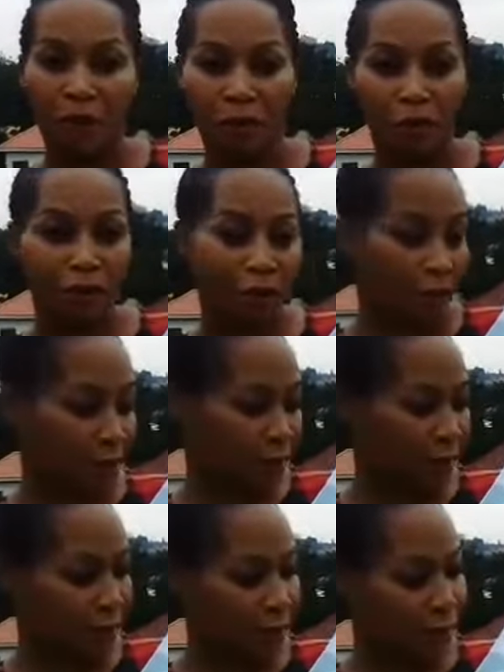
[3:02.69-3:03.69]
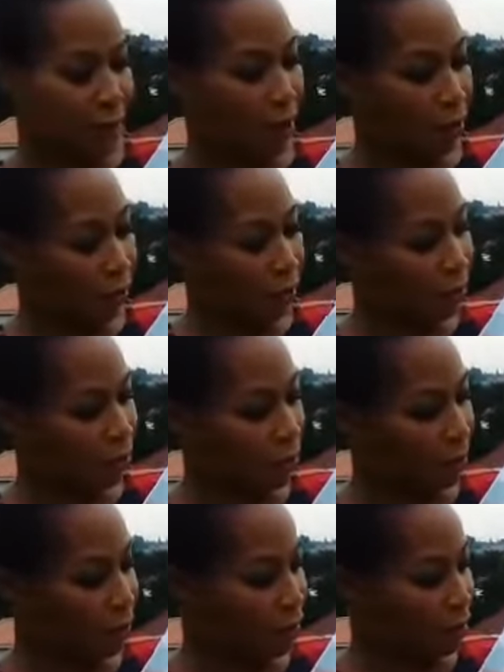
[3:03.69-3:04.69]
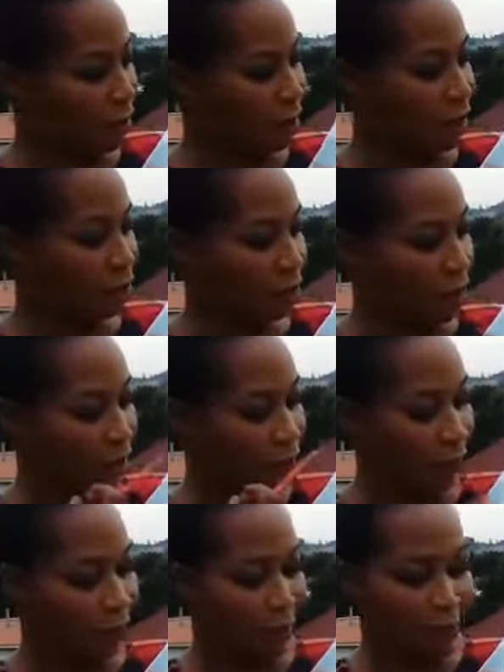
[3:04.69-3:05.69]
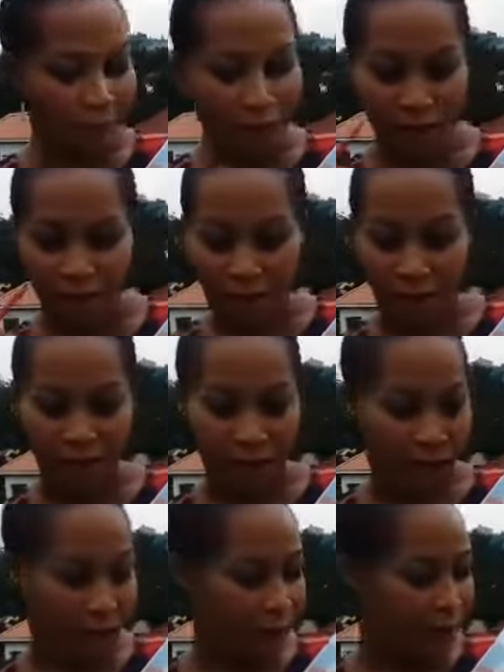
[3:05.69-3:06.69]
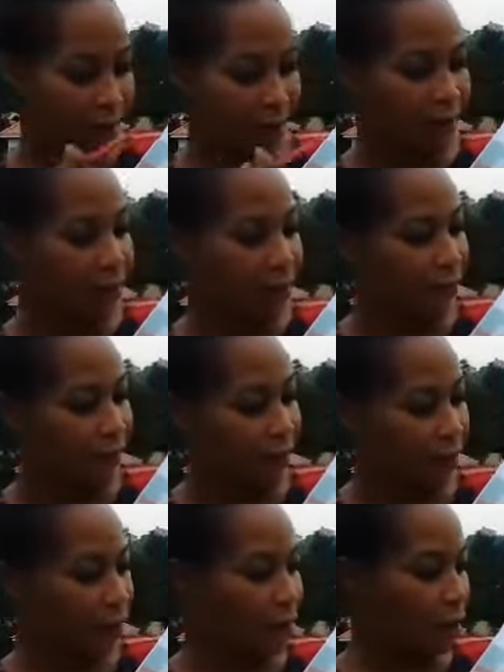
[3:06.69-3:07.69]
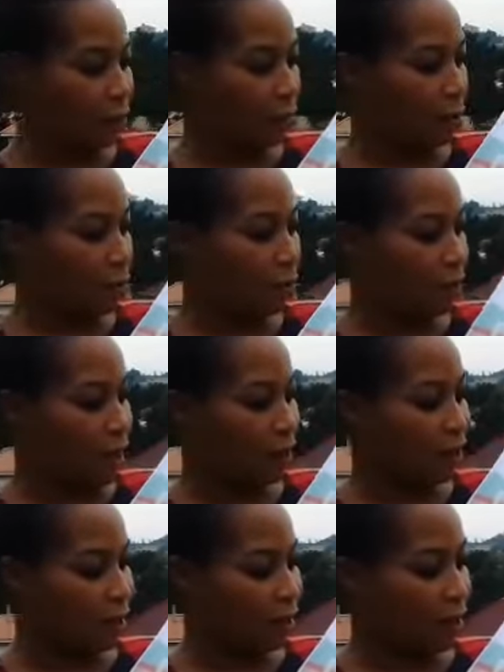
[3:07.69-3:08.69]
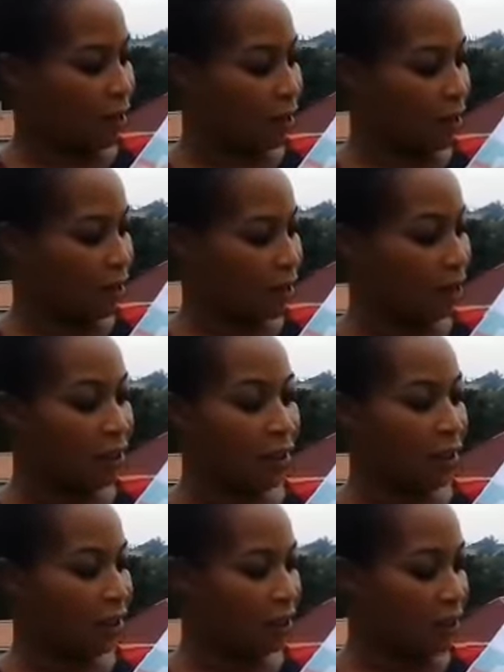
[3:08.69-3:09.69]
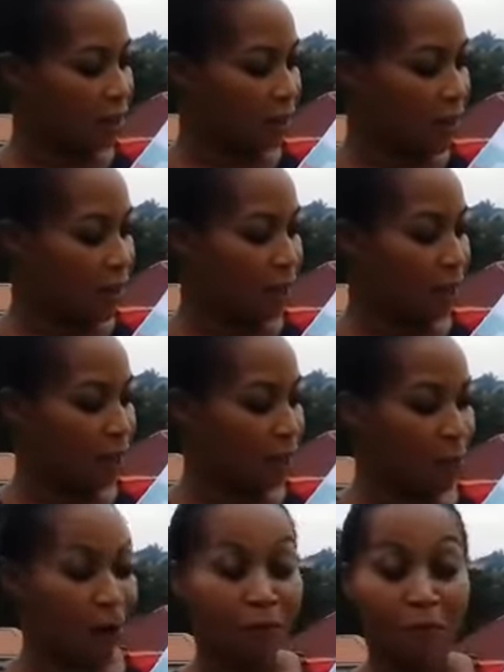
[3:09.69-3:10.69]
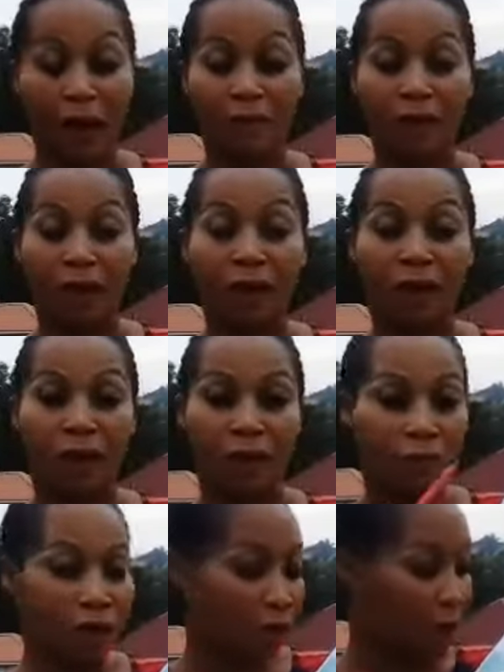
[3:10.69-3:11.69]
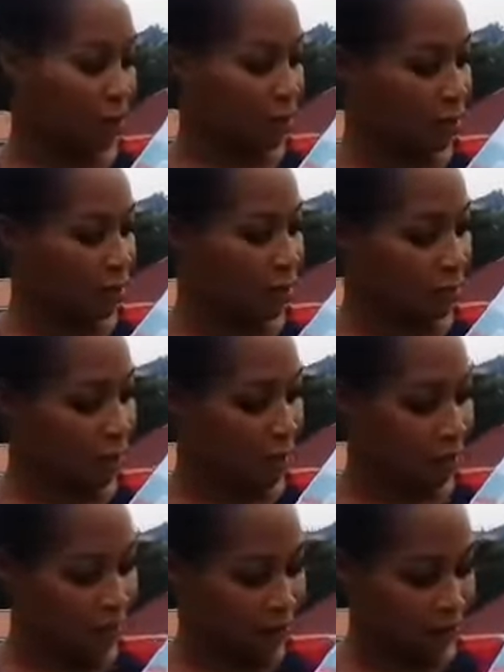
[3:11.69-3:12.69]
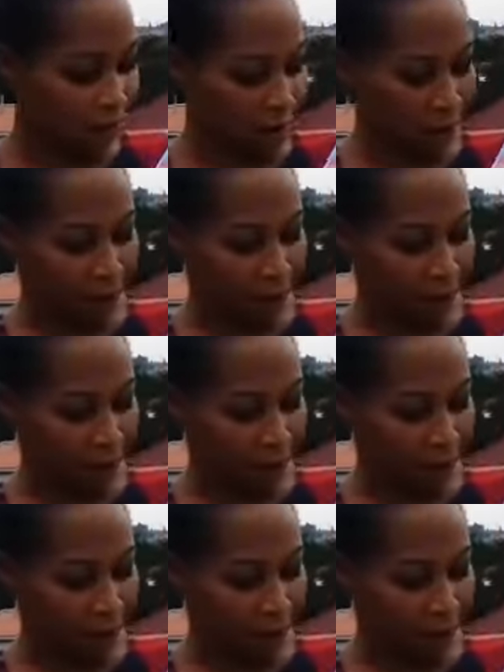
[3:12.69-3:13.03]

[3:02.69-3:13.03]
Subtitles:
you don't feel anything. When it reaches here, you start feeling some slight sensitivity because the dentin is near the pulp cavity, which has the sensory nerves.